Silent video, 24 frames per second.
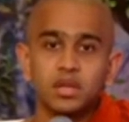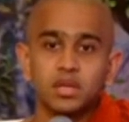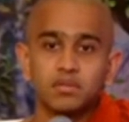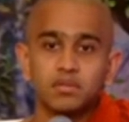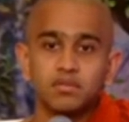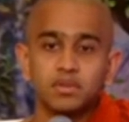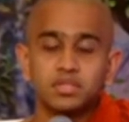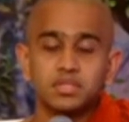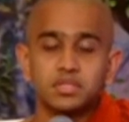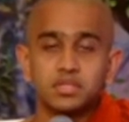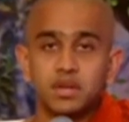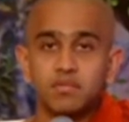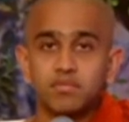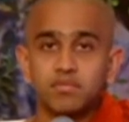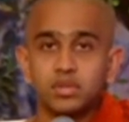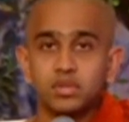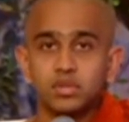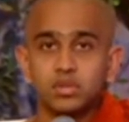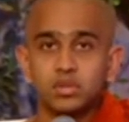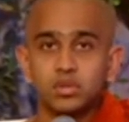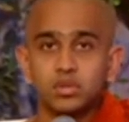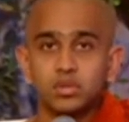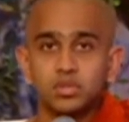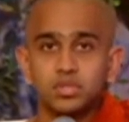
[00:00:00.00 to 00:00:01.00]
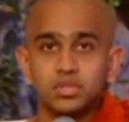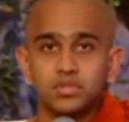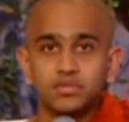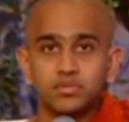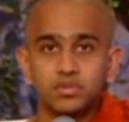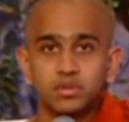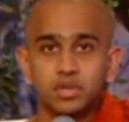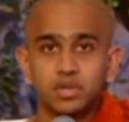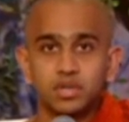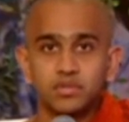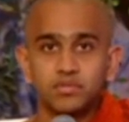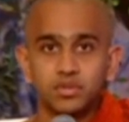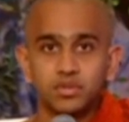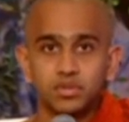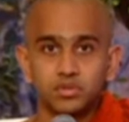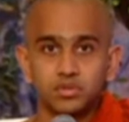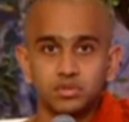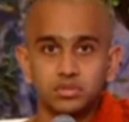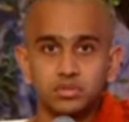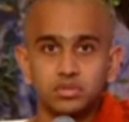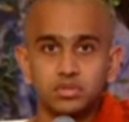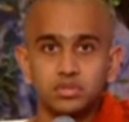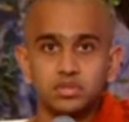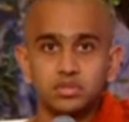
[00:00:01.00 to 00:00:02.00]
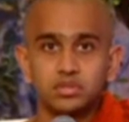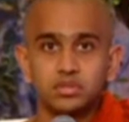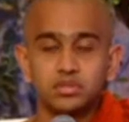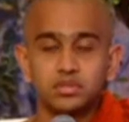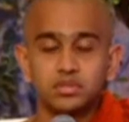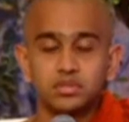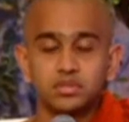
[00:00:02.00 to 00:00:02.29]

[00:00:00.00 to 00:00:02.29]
When someone goes for refuge